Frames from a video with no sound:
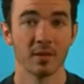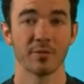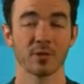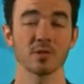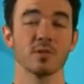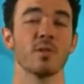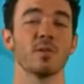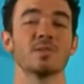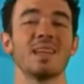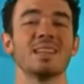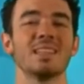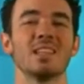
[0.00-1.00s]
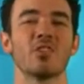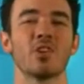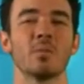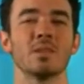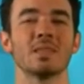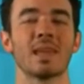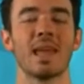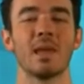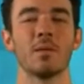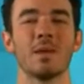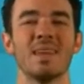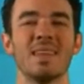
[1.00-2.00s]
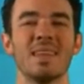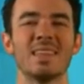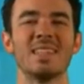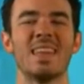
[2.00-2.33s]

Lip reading: The first of those 18 Grammys came in